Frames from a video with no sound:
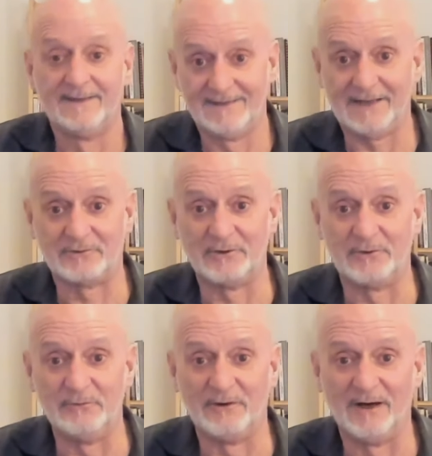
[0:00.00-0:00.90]
That's the
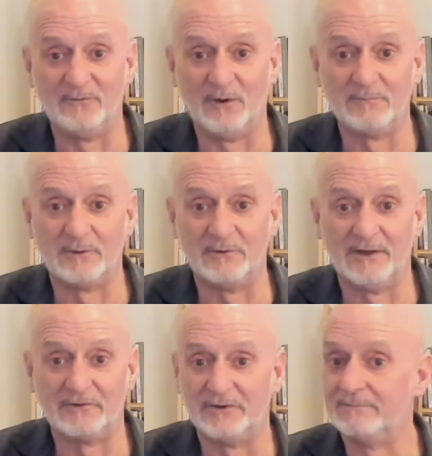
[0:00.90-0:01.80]
2-5-1
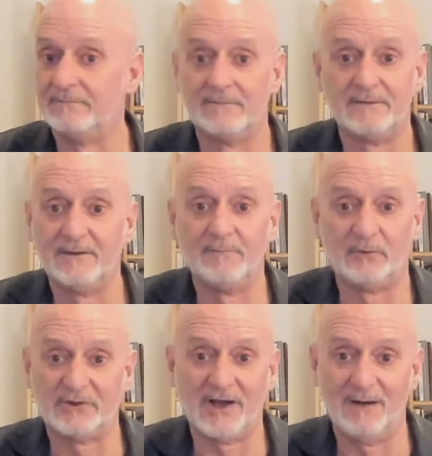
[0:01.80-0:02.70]
progression, the
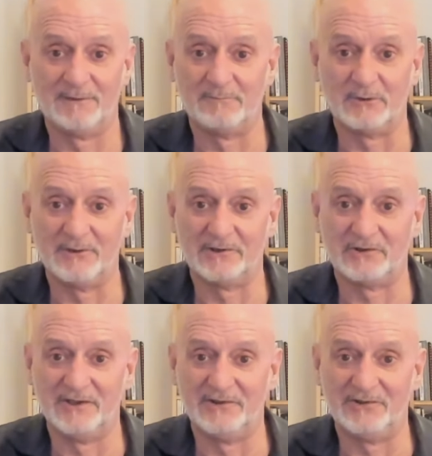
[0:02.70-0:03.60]
most common
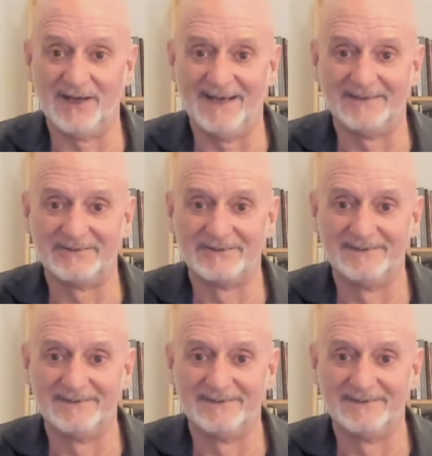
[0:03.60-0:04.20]
progression in jazz.